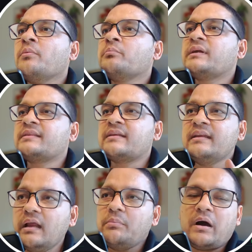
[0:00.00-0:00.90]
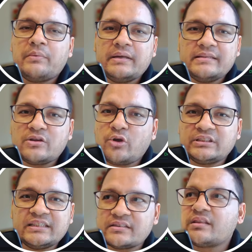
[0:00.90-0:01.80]
But the real power is not
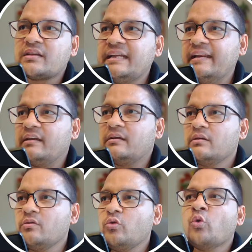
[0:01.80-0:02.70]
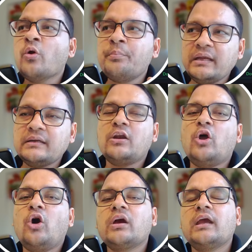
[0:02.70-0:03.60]
just the reading.
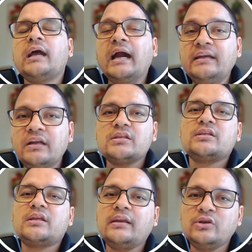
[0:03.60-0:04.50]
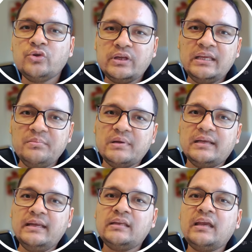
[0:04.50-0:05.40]
OpenClaw can understand your email.
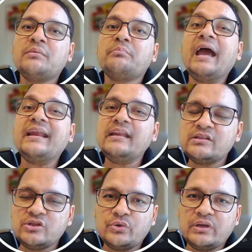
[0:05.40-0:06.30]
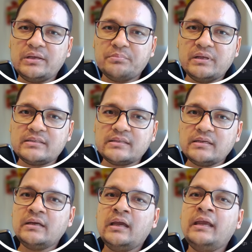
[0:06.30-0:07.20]
It can manage your emails.
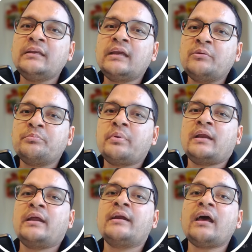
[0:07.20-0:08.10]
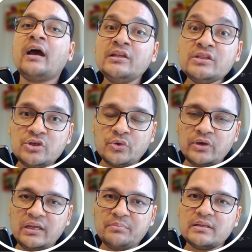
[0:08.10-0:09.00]
It can prioritize your
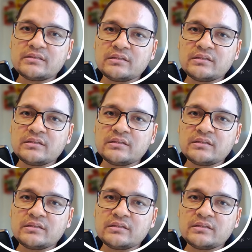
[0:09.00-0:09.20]
emails.